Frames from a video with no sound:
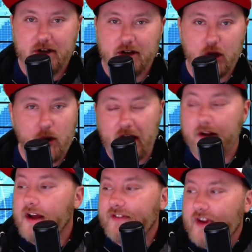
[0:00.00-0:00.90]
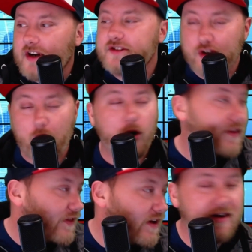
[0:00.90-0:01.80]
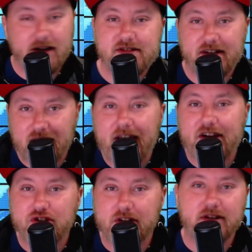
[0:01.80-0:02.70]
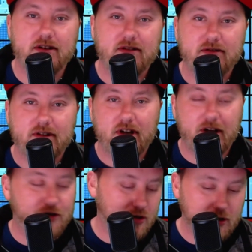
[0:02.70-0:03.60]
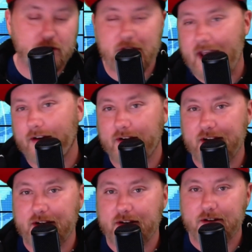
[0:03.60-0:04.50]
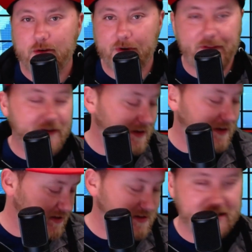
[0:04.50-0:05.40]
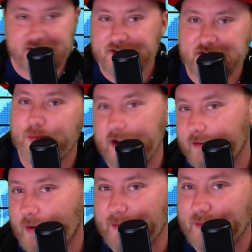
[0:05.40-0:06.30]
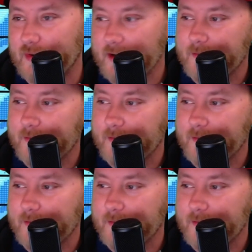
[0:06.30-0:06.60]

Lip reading: Go out. There is an election in your locality within the next like 6 months, probably.